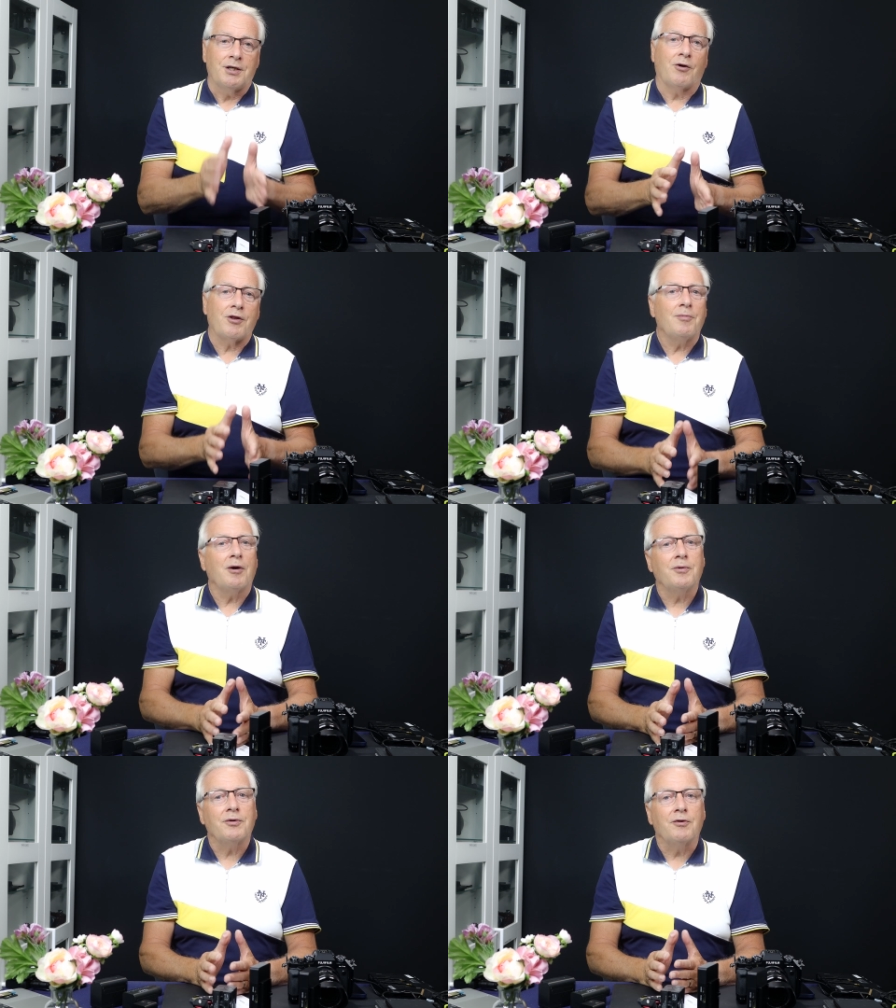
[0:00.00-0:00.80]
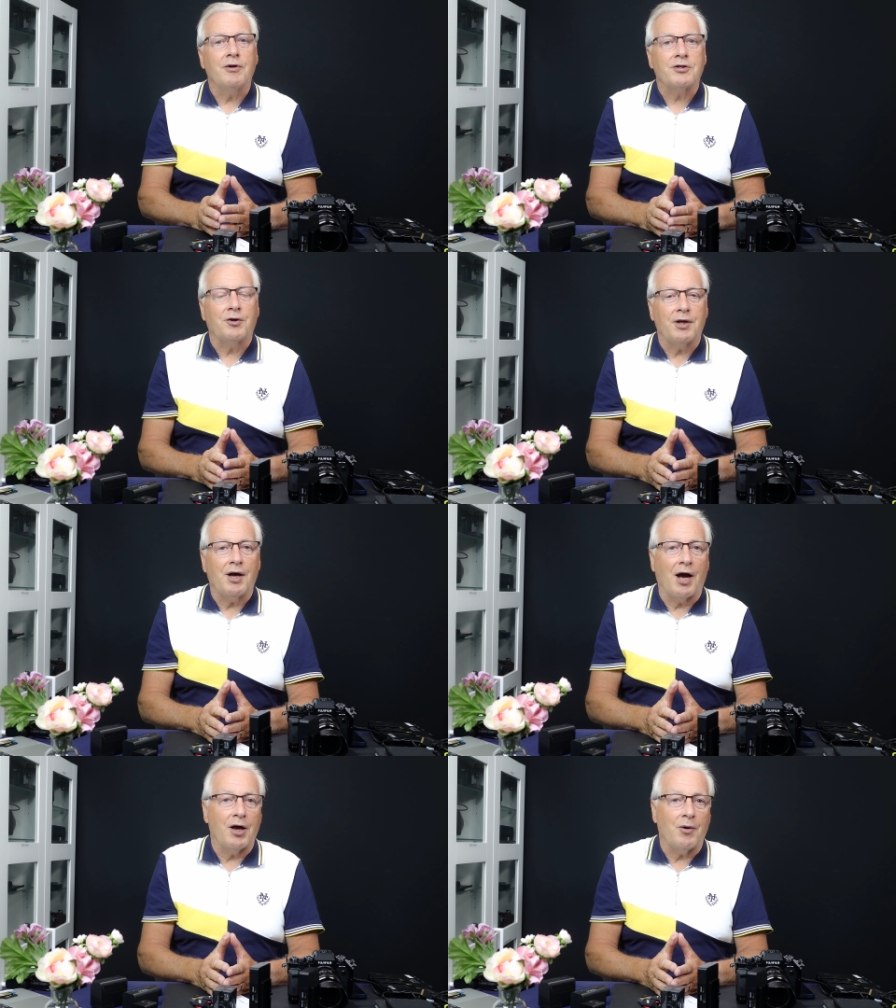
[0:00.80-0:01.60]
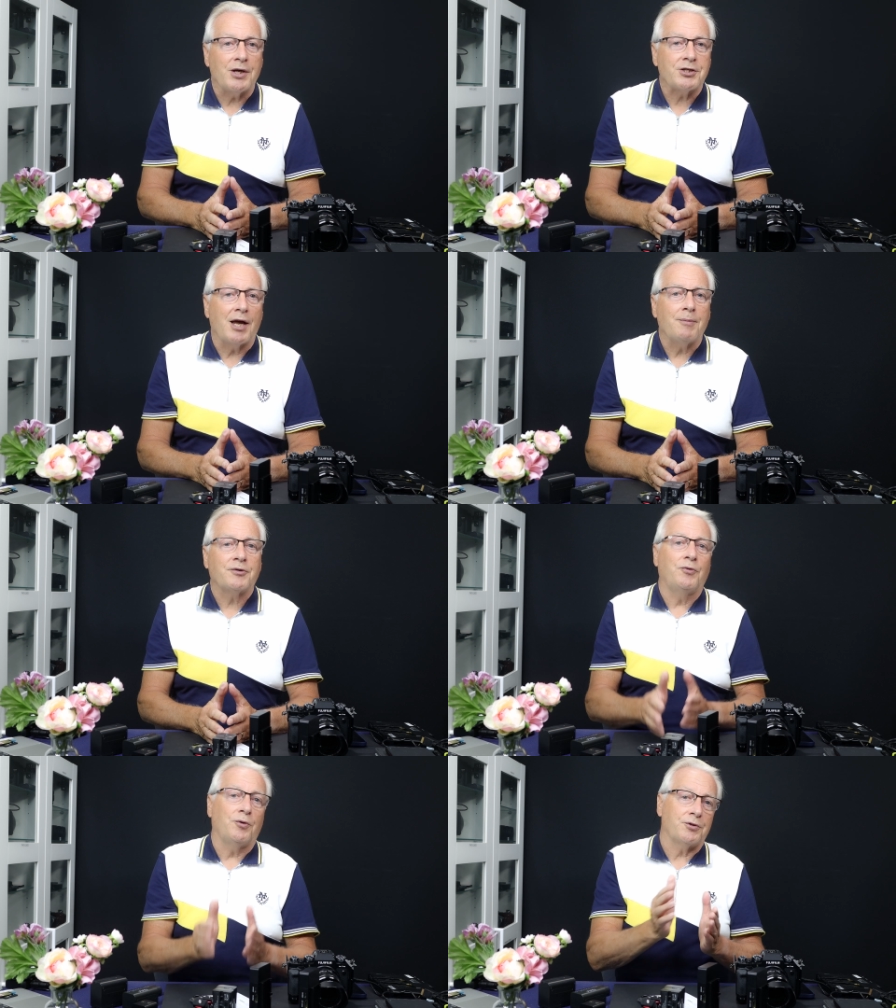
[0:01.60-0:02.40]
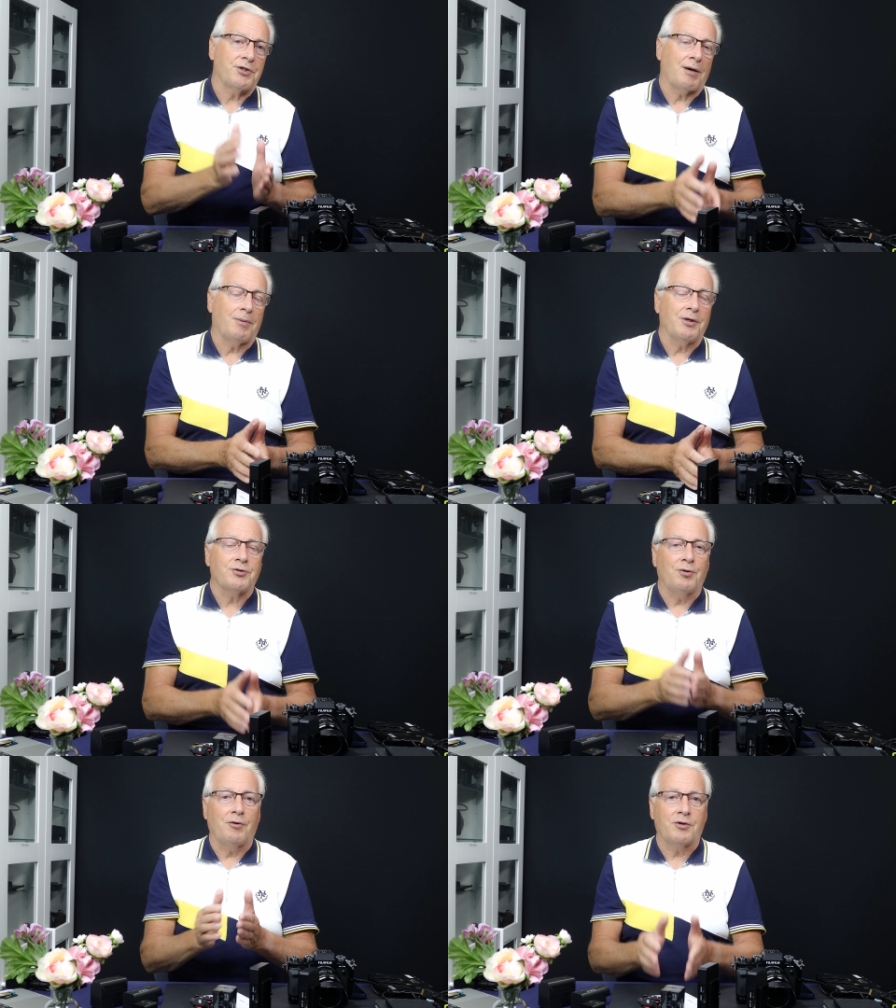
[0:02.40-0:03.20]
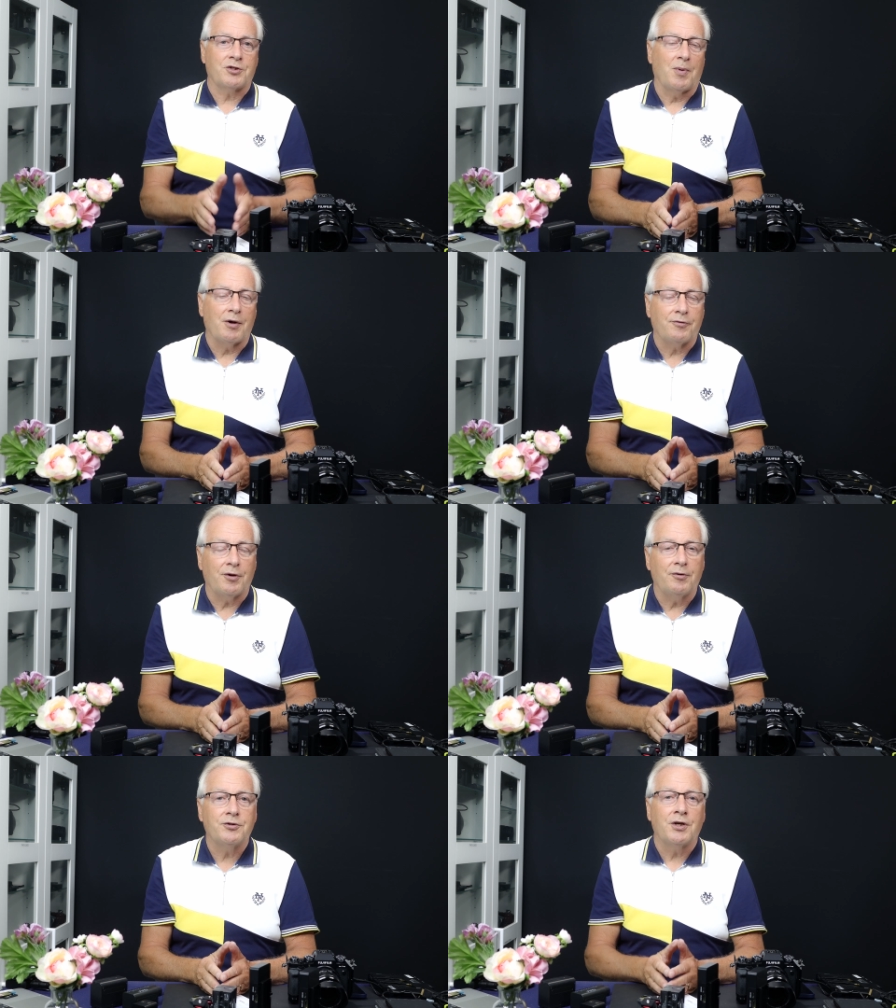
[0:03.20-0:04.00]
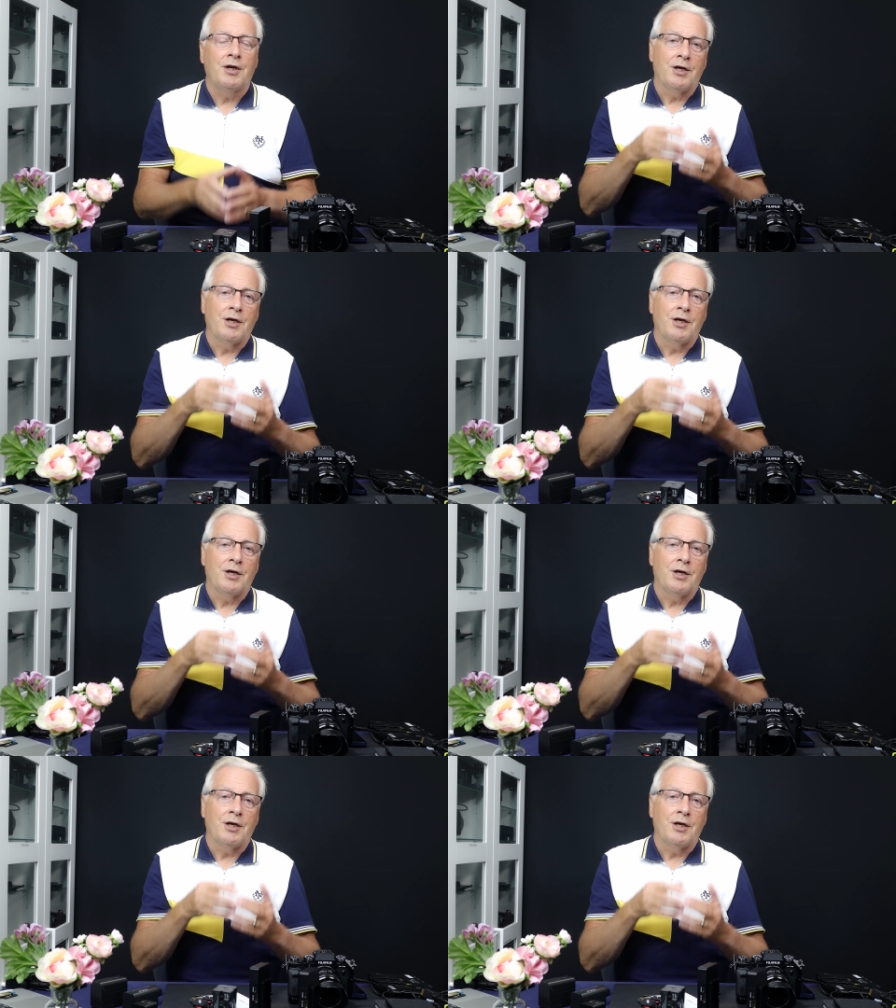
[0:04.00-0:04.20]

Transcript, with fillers: Now at the moment there is only iOS apps for tablets or smartphones.